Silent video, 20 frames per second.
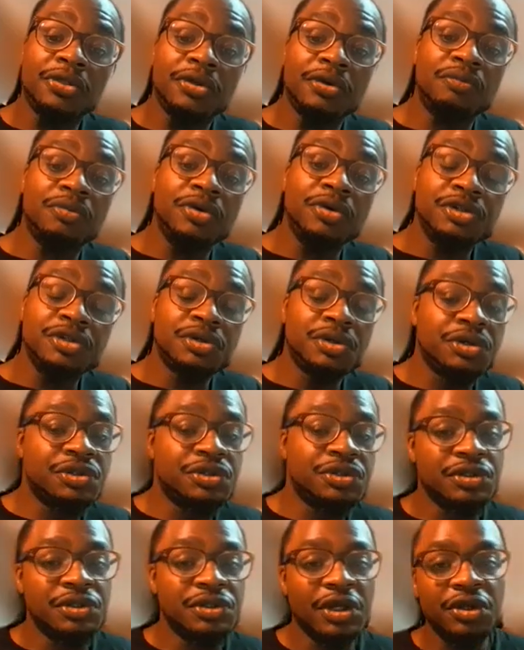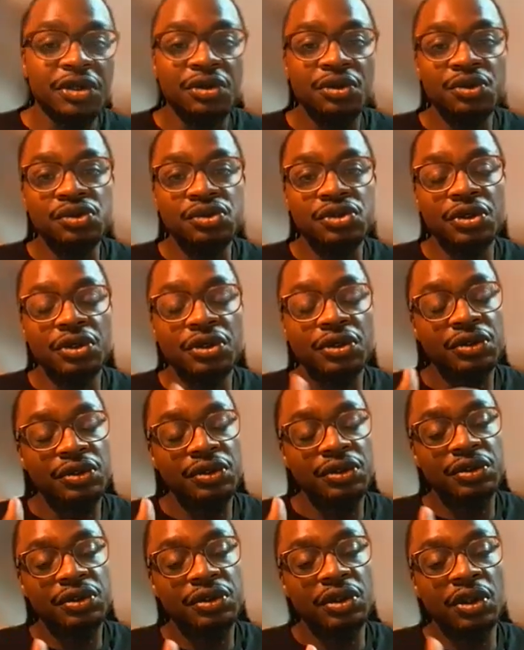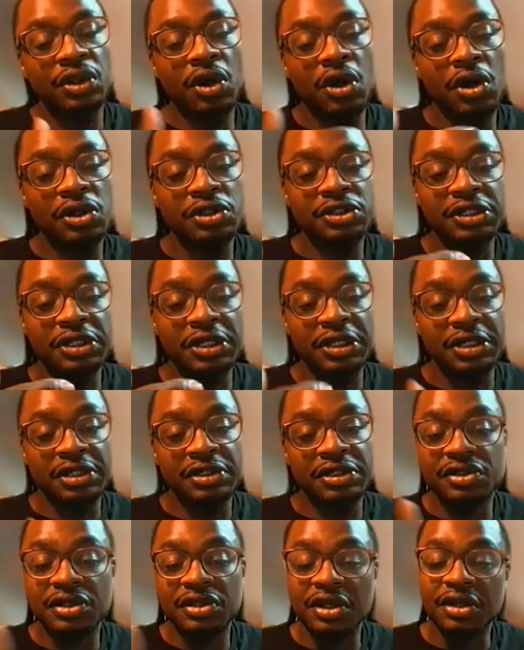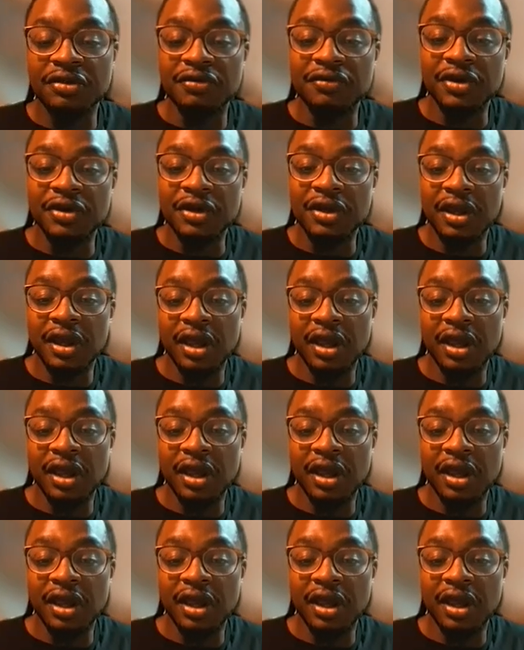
and resources, they use the law to the extent of it,